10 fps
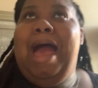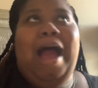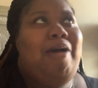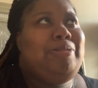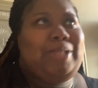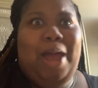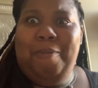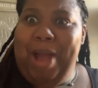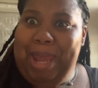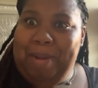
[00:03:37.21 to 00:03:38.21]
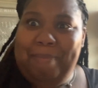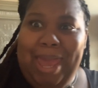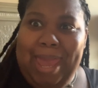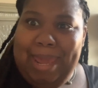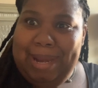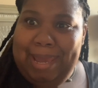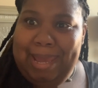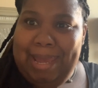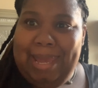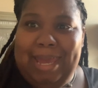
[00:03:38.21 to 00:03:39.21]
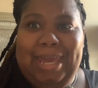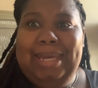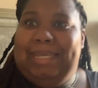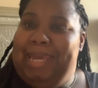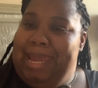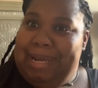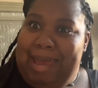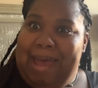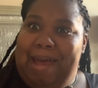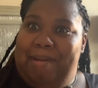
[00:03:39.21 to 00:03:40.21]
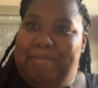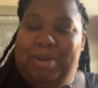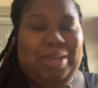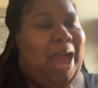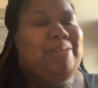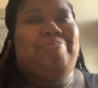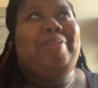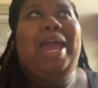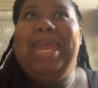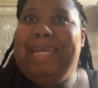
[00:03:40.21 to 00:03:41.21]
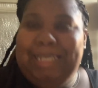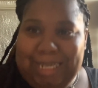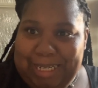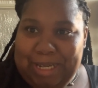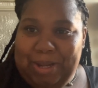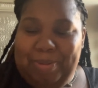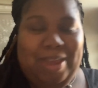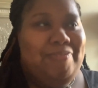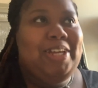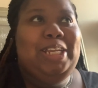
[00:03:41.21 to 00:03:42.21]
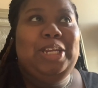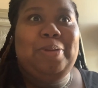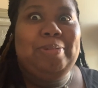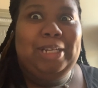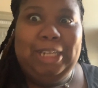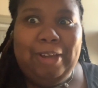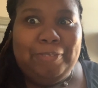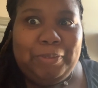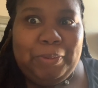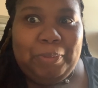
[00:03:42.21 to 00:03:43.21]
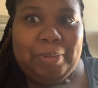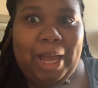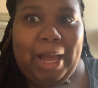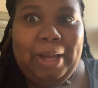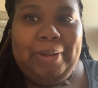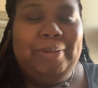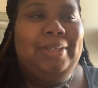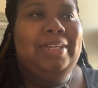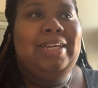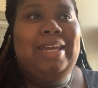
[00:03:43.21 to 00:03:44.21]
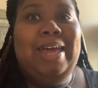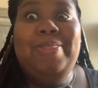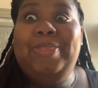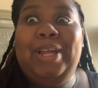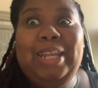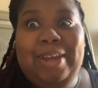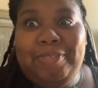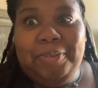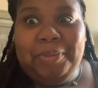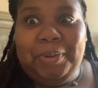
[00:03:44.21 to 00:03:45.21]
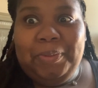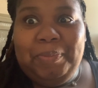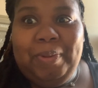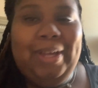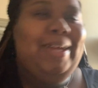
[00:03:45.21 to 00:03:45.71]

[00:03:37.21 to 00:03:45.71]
I was like, wait a minute. He cleaned up he cleaned up. He even cleaned up the living room, y'all. The living room.